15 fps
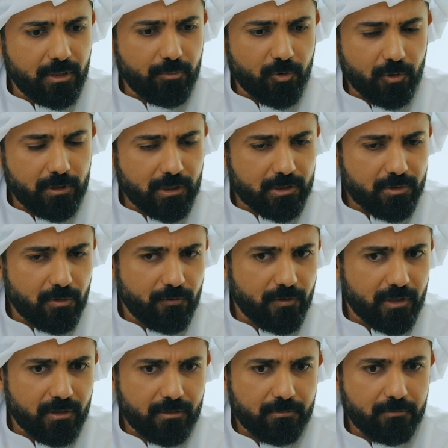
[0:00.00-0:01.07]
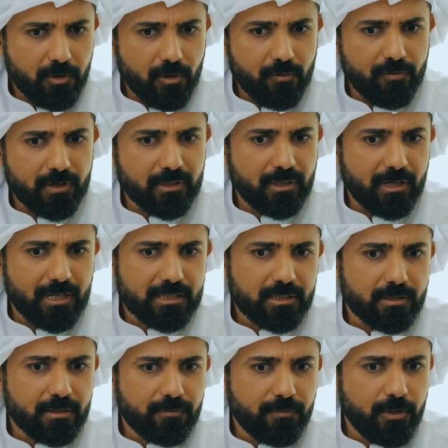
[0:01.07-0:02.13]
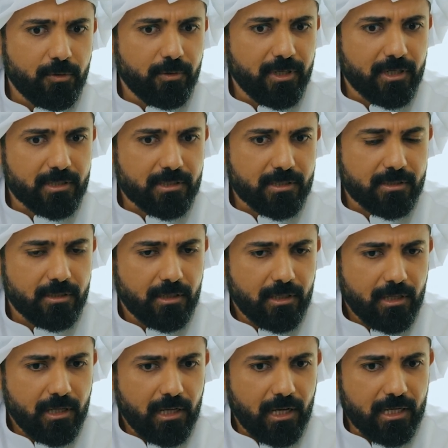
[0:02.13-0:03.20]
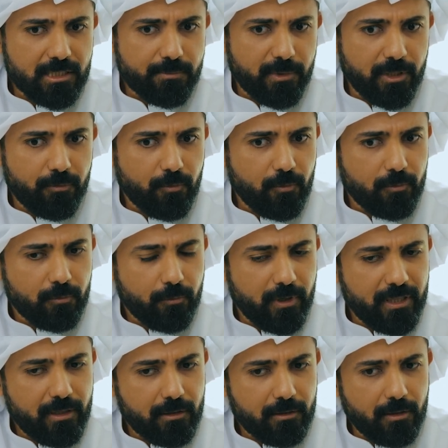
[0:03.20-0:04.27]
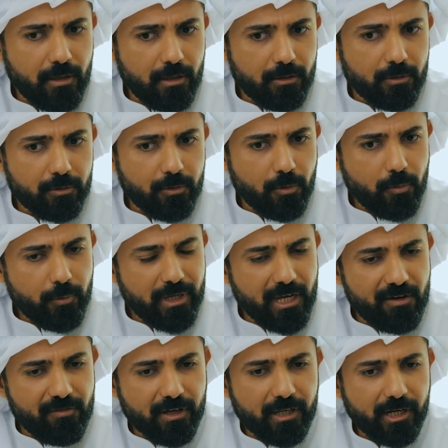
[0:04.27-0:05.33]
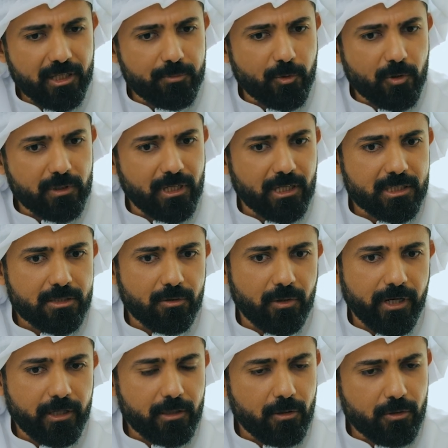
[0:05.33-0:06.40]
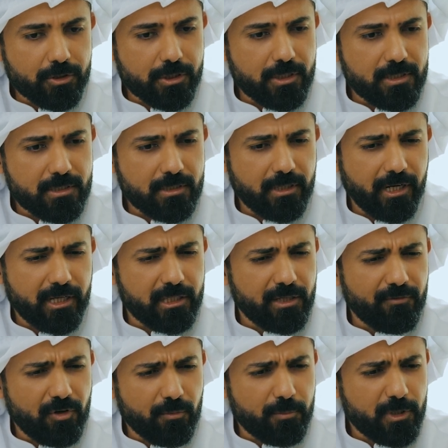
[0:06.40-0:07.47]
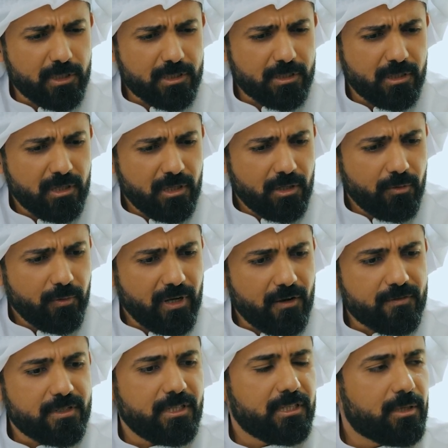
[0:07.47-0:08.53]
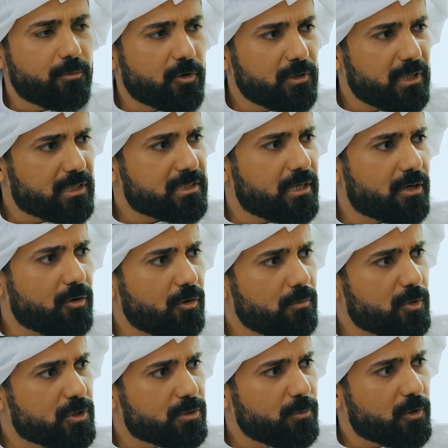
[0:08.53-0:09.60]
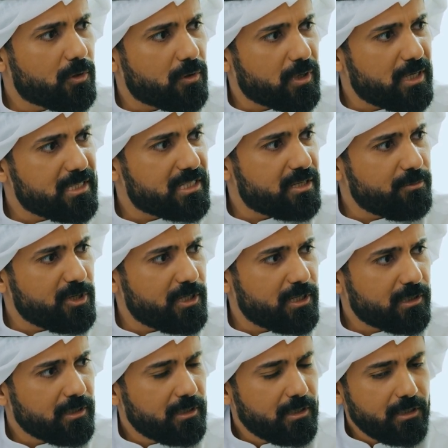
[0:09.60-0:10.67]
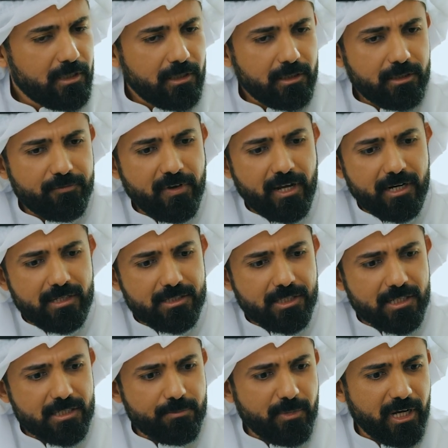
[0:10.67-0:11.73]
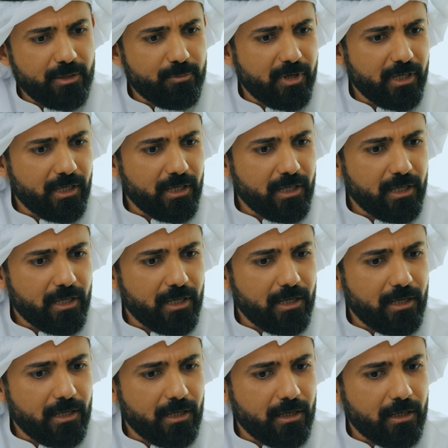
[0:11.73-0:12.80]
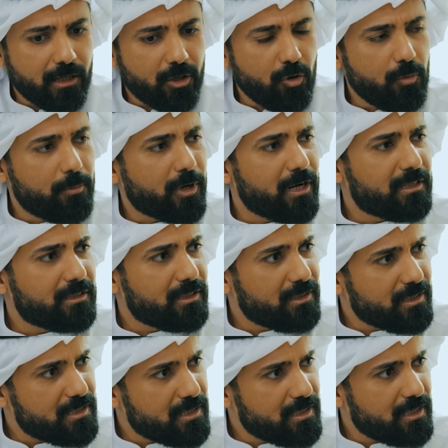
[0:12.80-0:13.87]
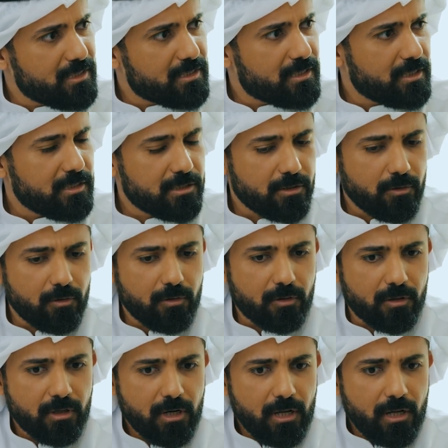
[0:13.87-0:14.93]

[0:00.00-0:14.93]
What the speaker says: the products over the last few years has been with though we have a great products, great launches, great developers, we have seen the products are almost more or less similar. Varies just by bringing co-branded residences or